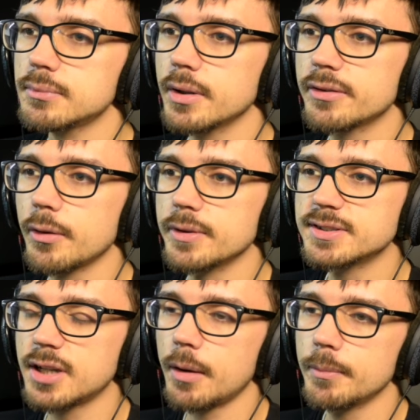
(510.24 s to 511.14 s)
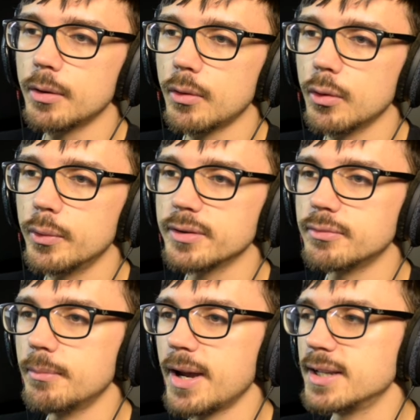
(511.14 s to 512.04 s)
So this top note always
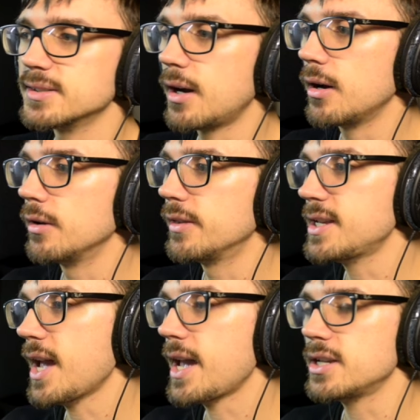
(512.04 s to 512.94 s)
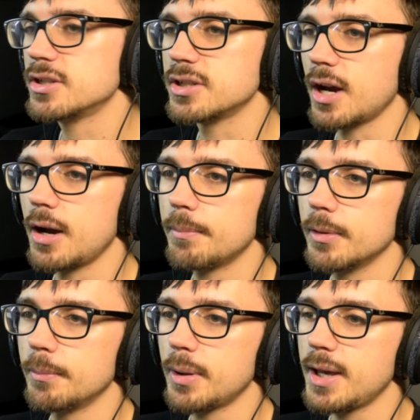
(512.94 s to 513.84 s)
remains on the A sharp
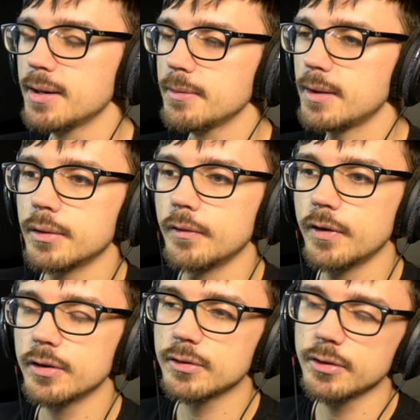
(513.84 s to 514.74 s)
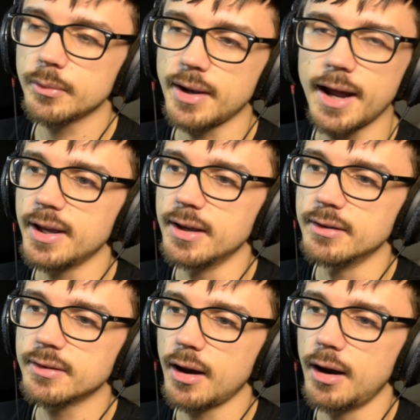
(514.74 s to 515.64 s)
up here. The first chord that we had
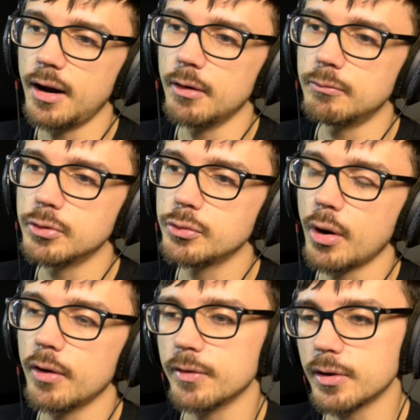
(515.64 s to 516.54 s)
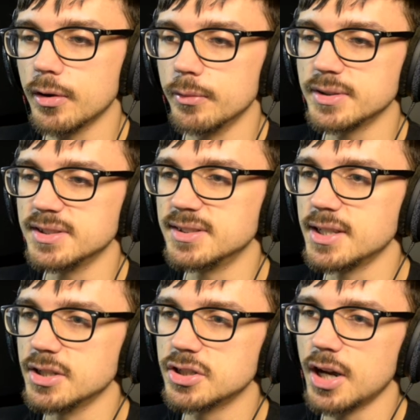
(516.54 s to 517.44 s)
is our root note of the chord, which is
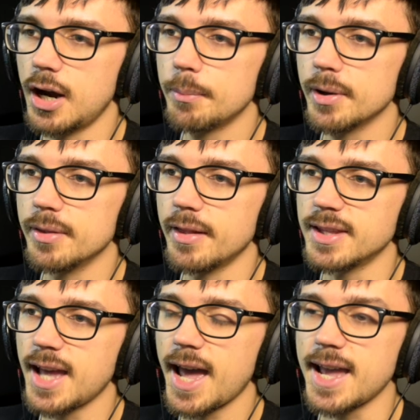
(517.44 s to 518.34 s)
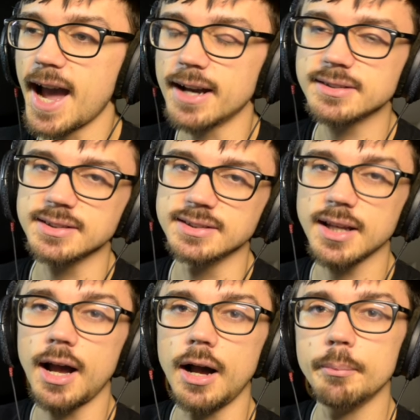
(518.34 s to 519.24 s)
D sharp, and then the A acts as
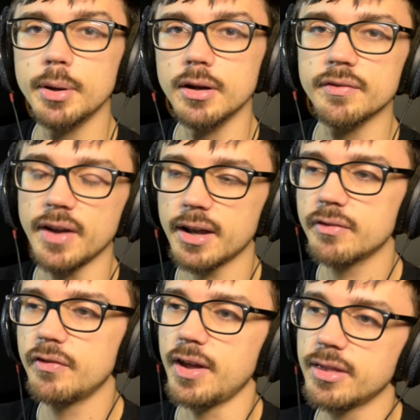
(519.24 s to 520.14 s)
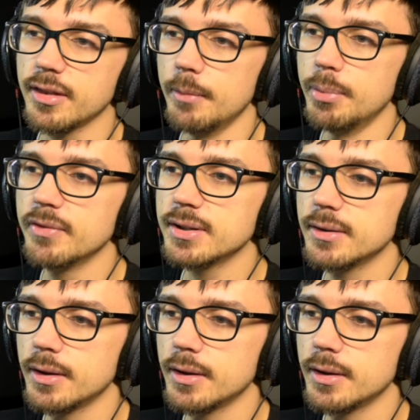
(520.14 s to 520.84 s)
our perfect fifth above it.